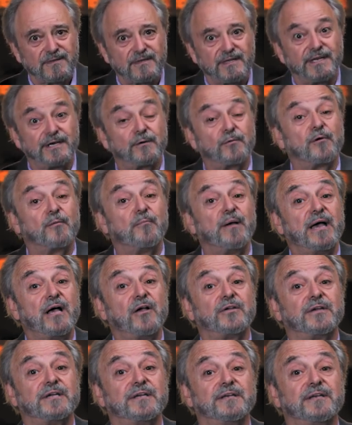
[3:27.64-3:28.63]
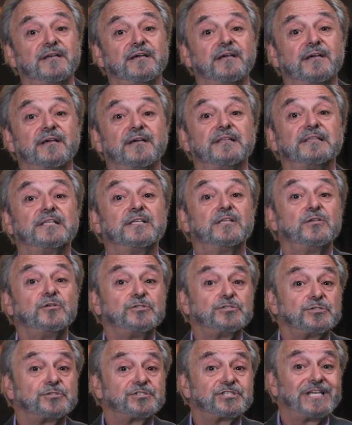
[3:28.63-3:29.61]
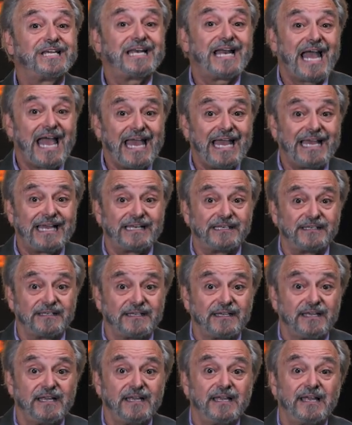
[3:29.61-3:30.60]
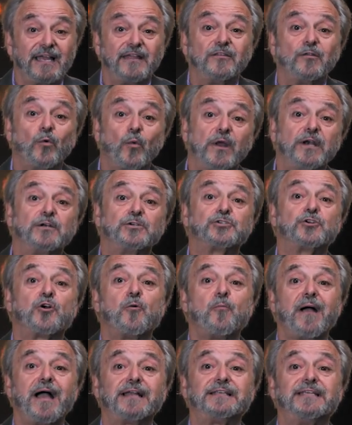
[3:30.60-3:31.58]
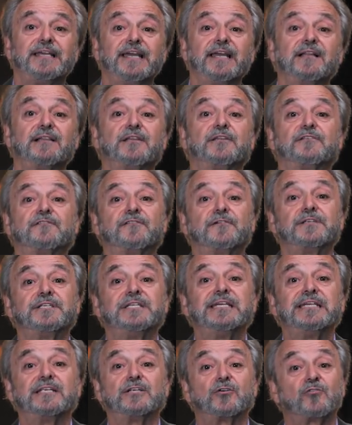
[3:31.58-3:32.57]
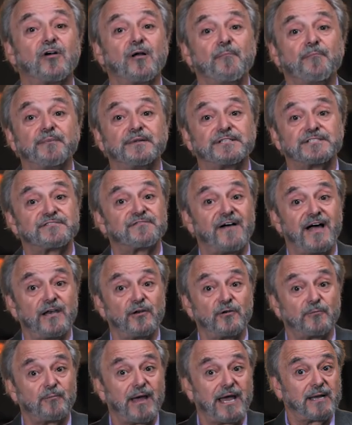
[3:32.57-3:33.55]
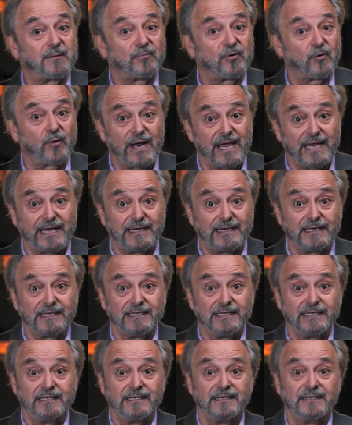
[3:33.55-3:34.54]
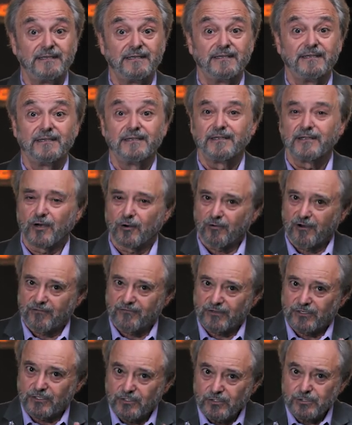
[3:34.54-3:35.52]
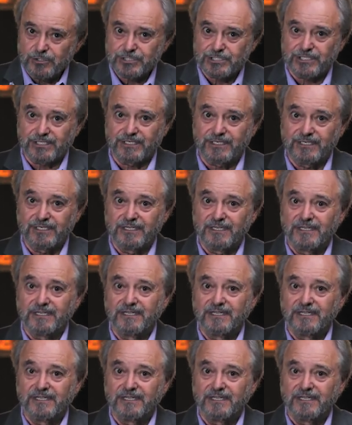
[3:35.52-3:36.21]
in a rebellion, the losers get hanged and the winners go back to England for tea and crumpets, followed by a parade. A revolution